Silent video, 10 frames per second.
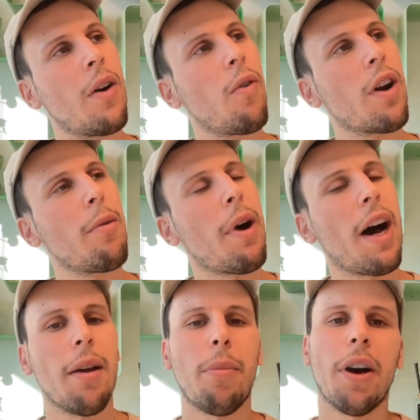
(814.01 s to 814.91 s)
What am I
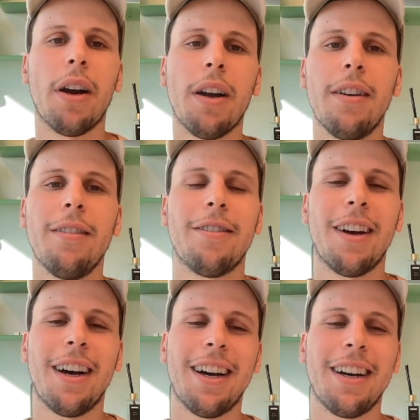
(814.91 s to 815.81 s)
a part of?
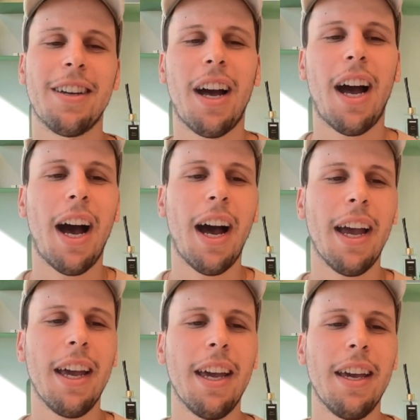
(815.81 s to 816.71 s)

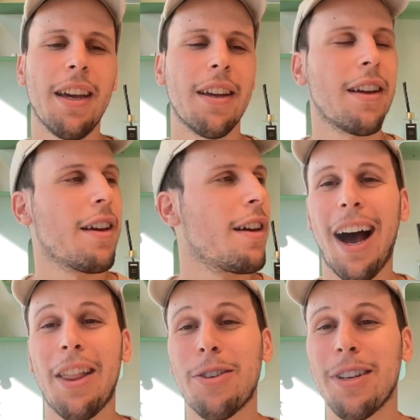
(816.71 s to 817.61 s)
I
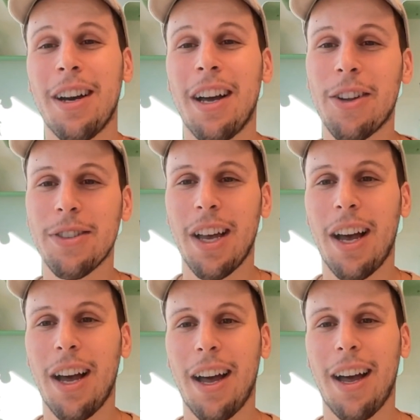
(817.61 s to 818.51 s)
there's
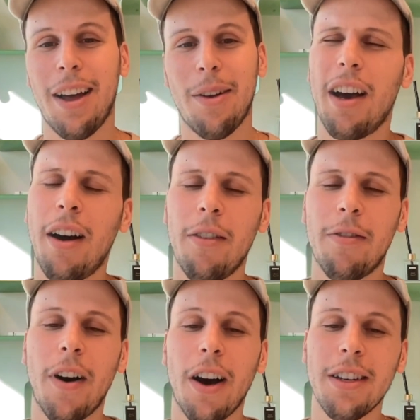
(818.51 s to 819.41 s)
a
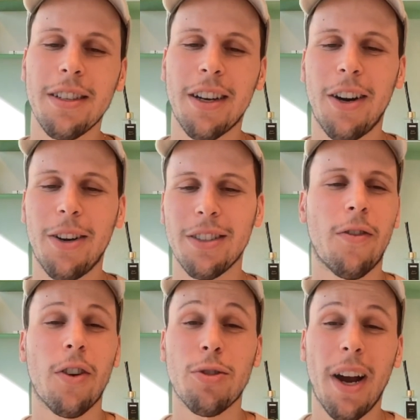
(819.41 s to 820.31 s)
fund called
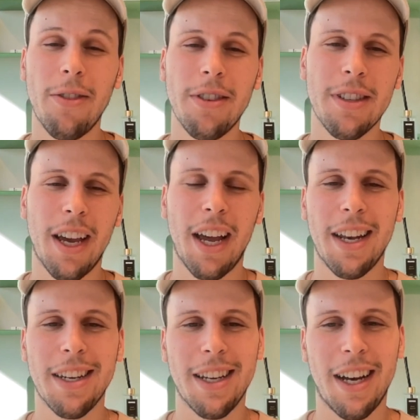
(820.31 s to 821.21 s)
First Round,
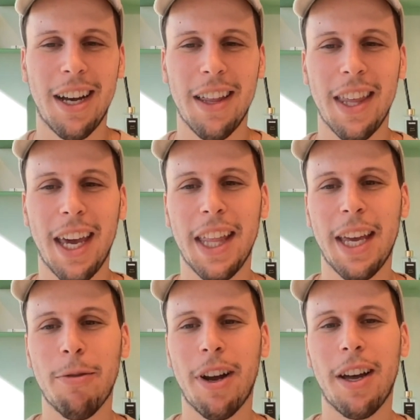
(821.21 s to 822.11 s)
and they
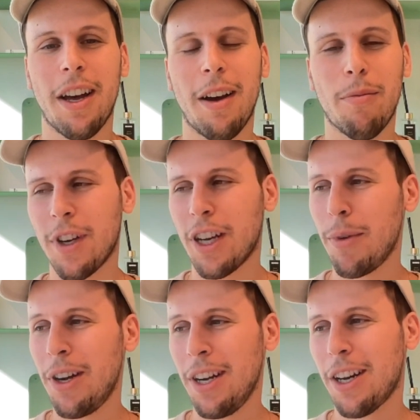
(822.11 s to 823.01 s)
run a
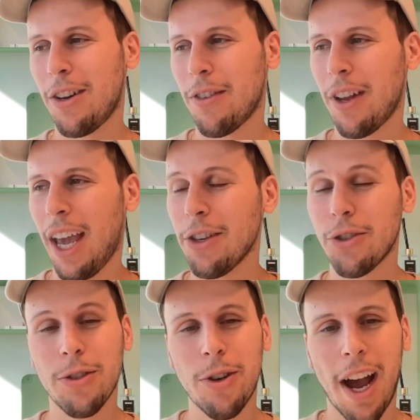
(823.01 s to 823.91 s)
community called
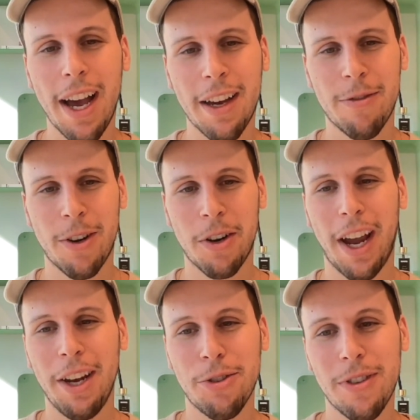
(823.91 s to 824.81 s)
Angel Track for
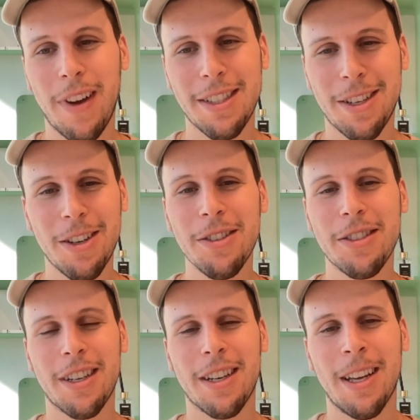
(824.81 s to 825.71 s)
angel investors,
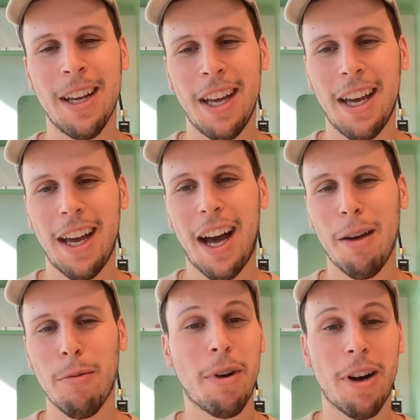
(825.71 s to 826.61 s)
and
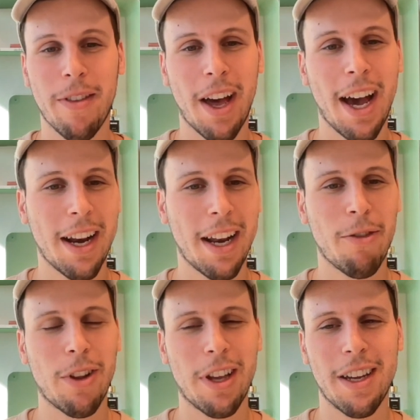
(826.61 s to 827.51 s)
I'm a part of that, and I've
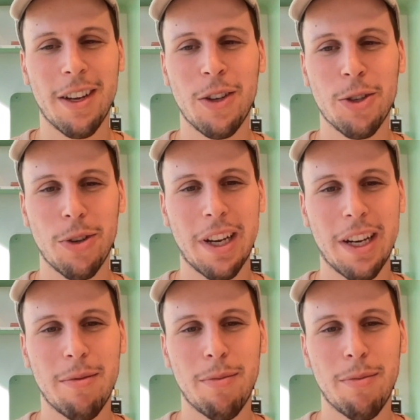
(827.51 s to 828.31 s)
really enjoyed